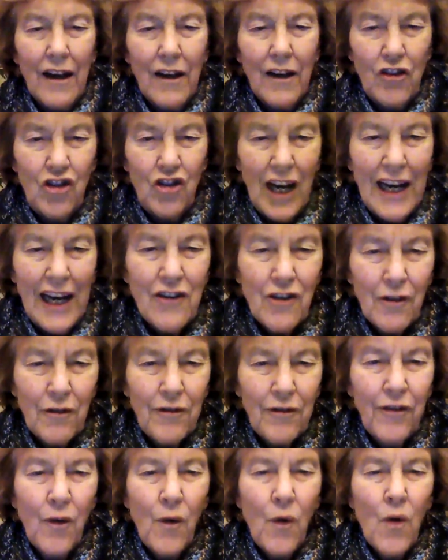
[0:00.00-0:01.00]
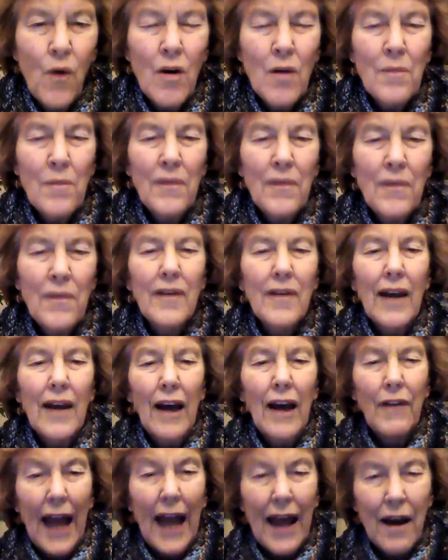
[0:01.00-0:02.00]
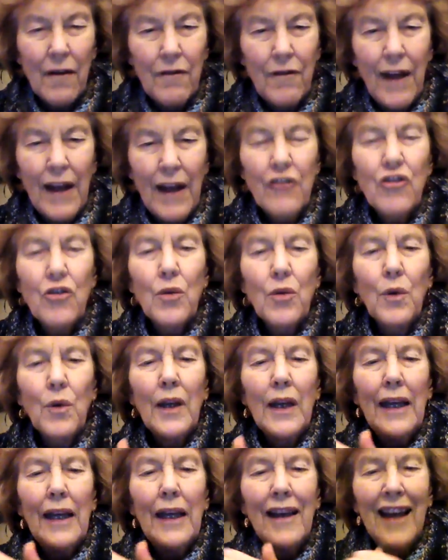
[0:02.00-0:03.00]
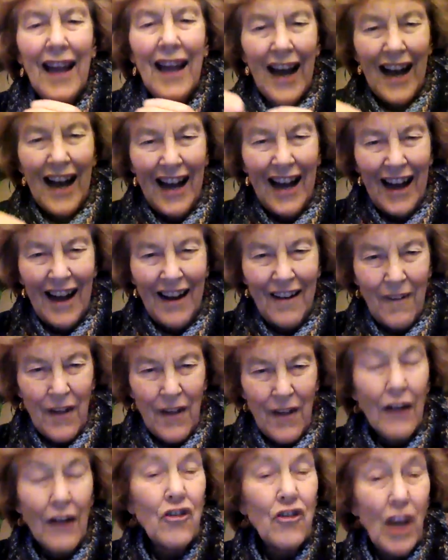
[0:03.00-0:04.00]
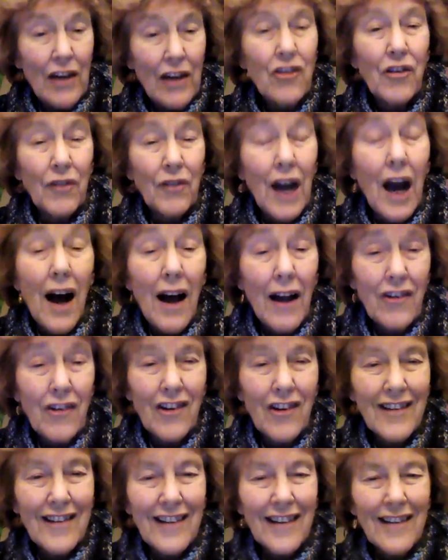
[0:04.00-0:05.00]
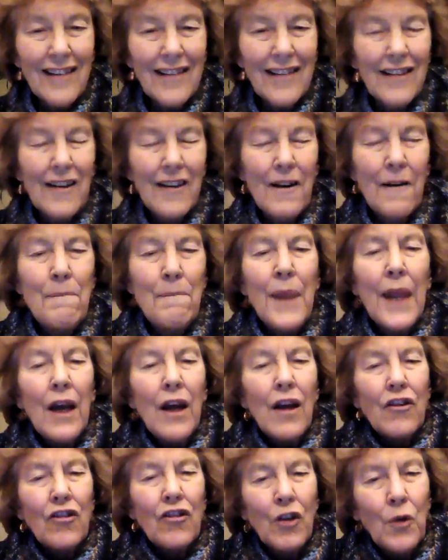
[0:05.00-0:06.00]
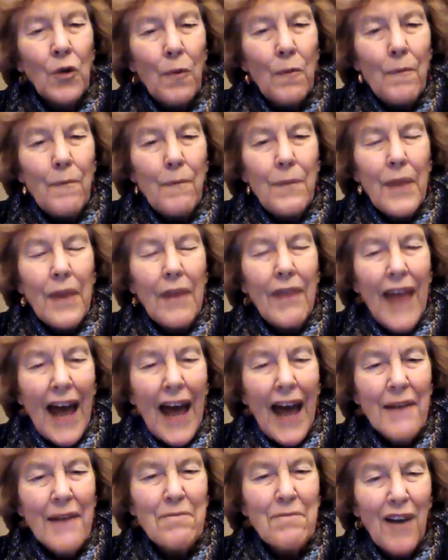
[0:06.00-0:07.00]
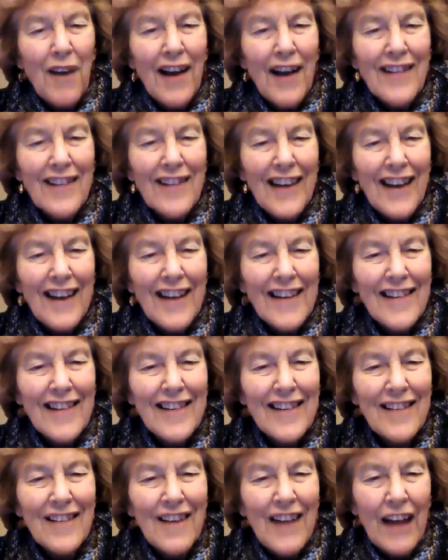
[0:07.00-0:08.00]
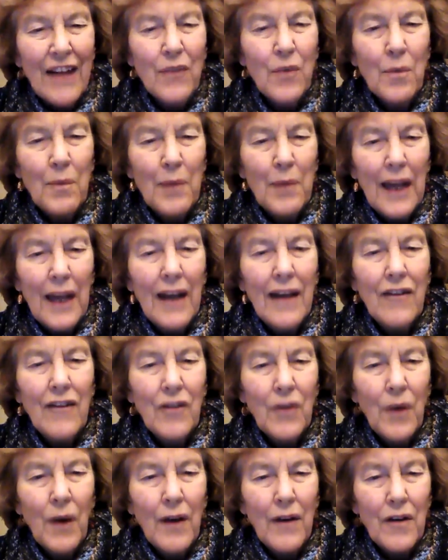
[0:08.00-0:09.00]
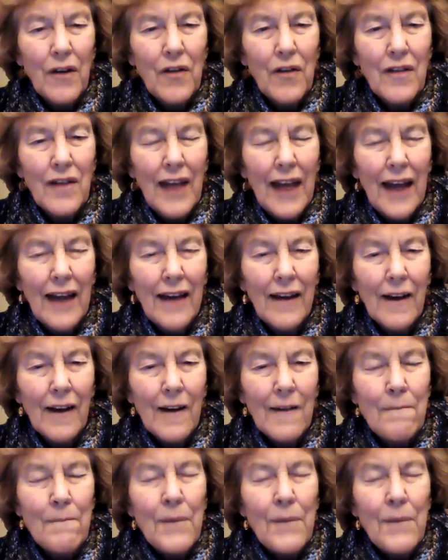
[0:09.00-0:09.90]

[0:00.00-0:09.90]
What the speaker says: change of forms and eventually a change of consciousness. So that process, as we're beginning to understand it,